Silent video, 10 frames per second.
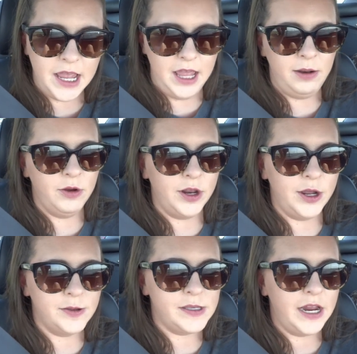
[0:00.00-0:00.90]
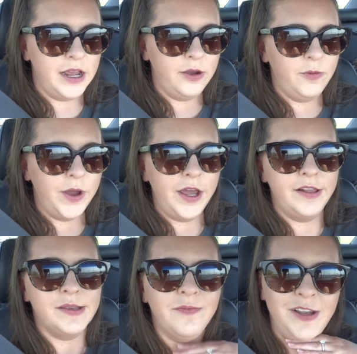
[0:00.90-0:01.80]
and we're gonna go stay
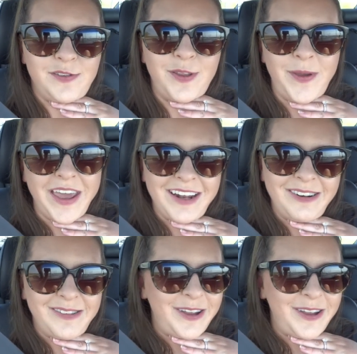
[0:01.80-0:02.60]
with some friends for the weekend.